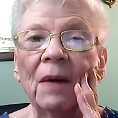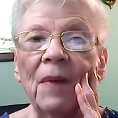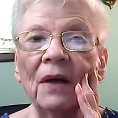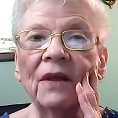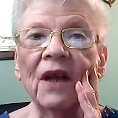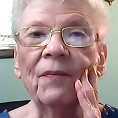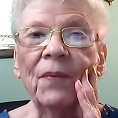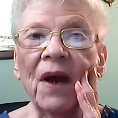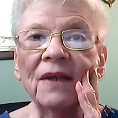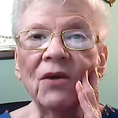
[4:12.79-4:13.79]
about the
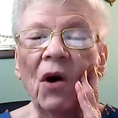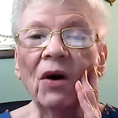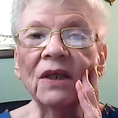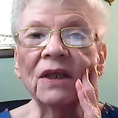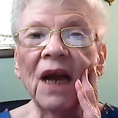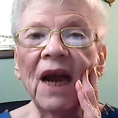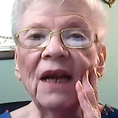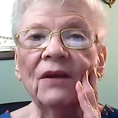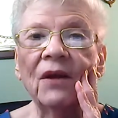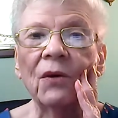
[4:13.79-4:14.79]
FBI's August
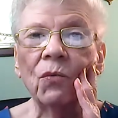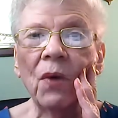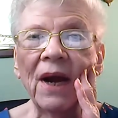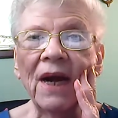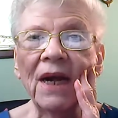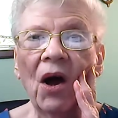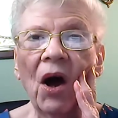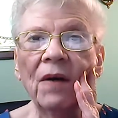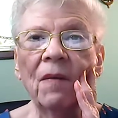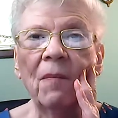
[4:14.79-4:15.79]
8th raid
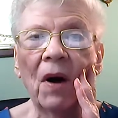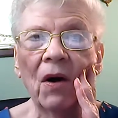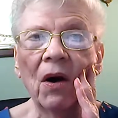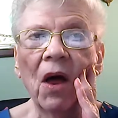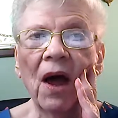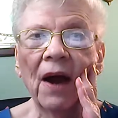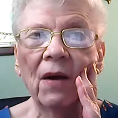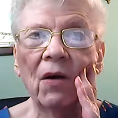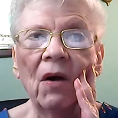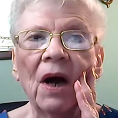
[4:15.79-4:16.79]
on
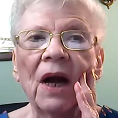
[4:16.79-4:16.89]
Mar-a-Lago,